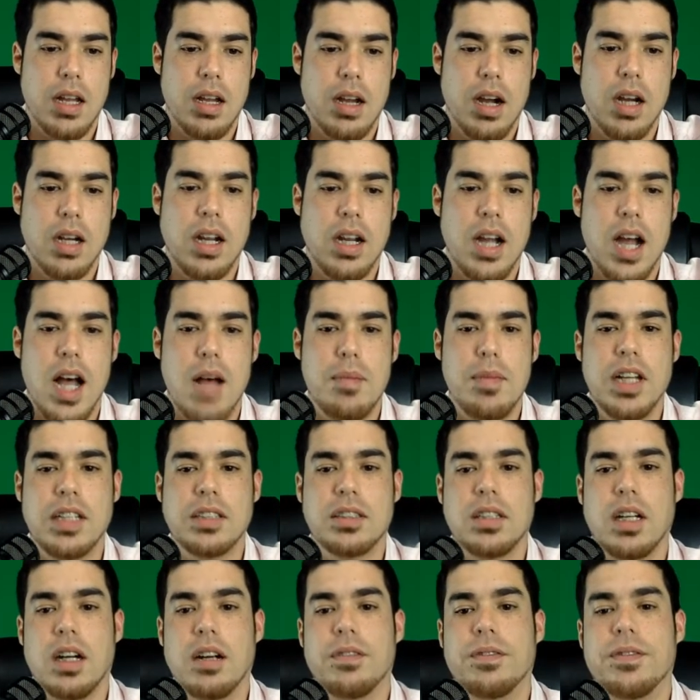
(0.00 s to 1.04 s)
Our
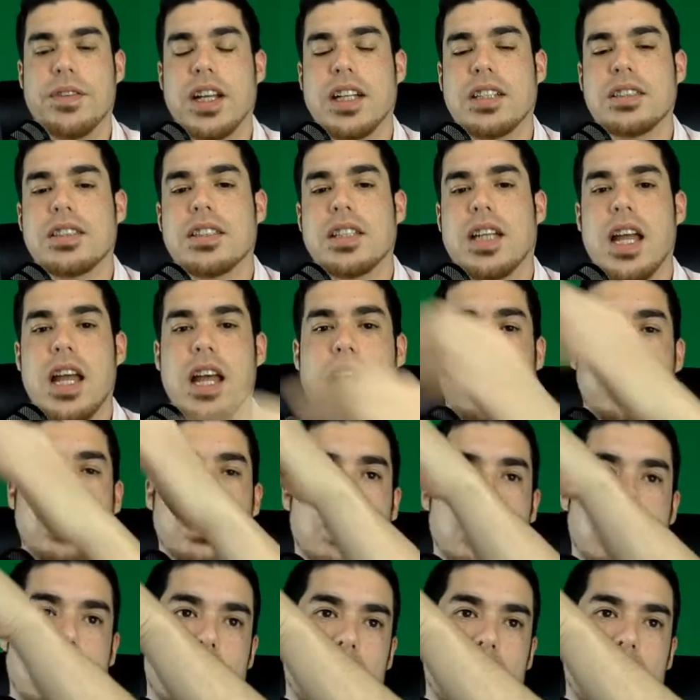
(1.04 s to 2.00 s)
comments are fixed again.